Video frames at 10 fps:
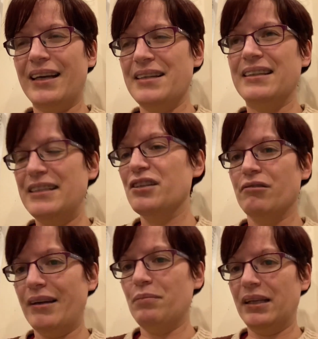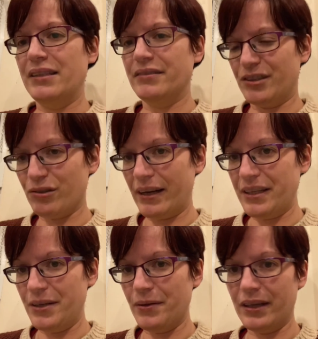Actually, it's a great place to try
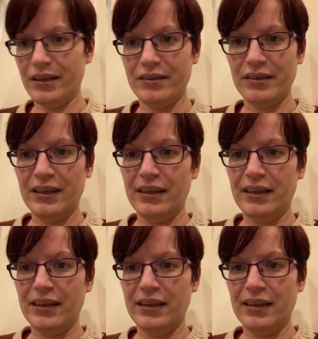new things.